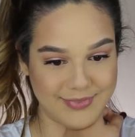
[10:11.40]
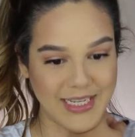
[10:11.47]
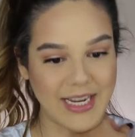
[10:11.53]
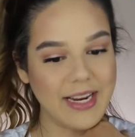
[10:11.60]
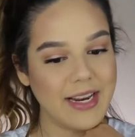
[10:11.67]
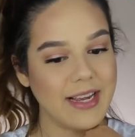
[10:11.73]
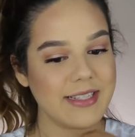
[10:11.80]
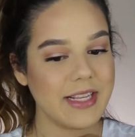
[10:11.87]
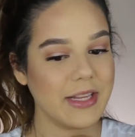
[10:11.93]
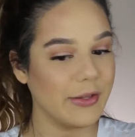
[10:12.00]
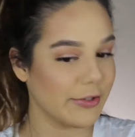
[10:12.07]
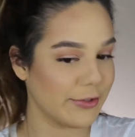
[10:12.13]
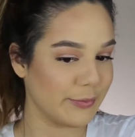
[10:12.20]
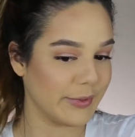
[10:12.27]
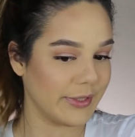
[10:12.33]
I guess it
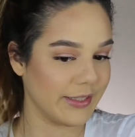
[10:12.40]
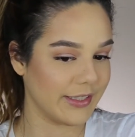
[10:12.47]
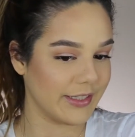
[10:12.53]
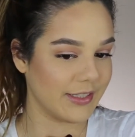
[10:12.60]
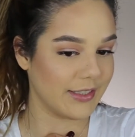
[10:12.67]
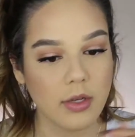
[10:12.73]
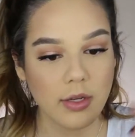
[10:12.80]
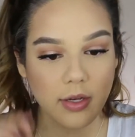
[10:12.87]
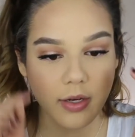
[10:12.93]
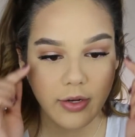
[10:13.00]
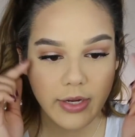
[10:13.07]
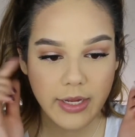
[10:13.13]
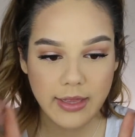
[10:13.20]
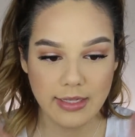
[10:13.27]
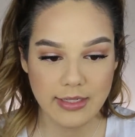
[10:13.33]
looks pretty good.
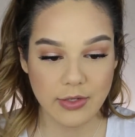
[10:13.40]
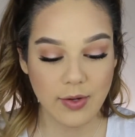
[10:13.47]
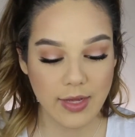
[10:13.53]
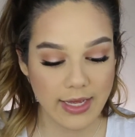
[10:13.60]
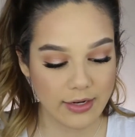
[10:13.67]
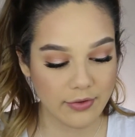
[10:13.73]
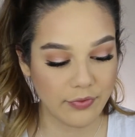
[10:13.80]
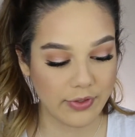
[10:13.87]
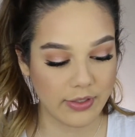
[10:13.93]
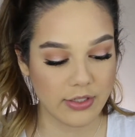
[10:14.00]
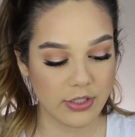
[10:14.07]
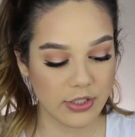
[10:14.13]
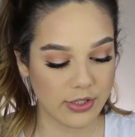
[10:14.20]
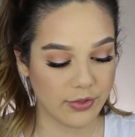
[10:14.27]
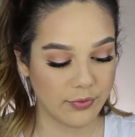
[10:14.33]
Okay, let's go ahead and
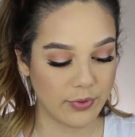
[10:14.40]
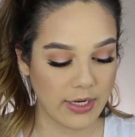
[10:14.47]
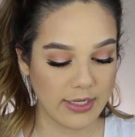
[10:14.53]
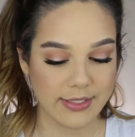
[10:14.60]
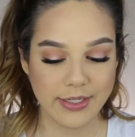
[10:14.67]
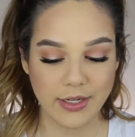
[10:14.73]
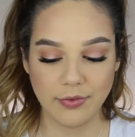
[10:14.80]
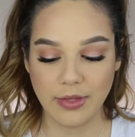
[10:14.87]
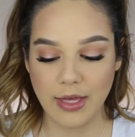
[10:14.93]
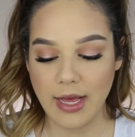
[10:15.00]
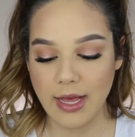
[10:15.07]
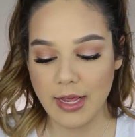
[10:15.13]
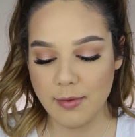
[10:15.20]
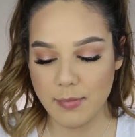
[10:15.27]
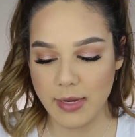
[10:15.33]
finish the rest of the
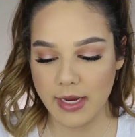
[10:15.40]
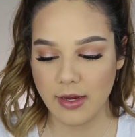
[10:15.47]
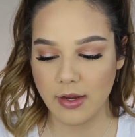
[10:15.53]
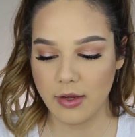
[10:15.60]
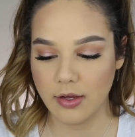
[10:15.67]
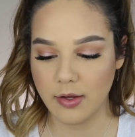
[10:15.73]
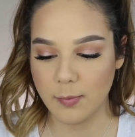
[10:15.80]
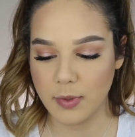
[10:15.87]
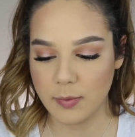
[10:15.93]
eye makeup.